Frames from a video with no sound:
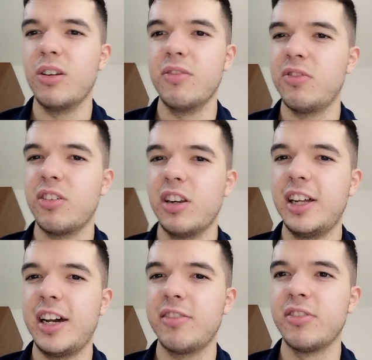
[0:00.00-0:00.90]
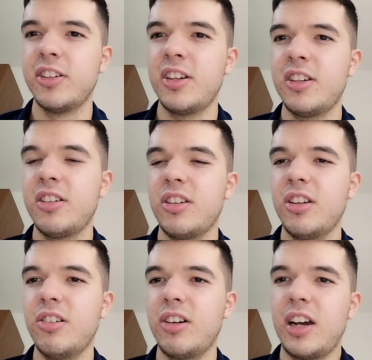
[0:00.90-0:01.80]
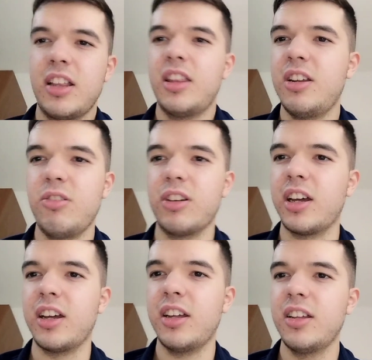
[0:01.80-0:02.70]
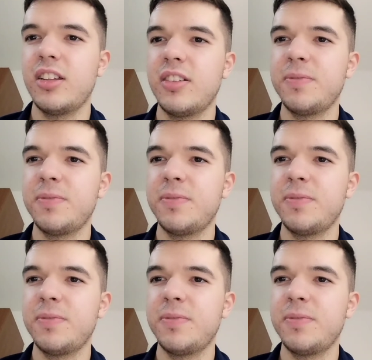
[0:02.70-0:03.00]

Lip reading: it for a laugh. You know, they don't care.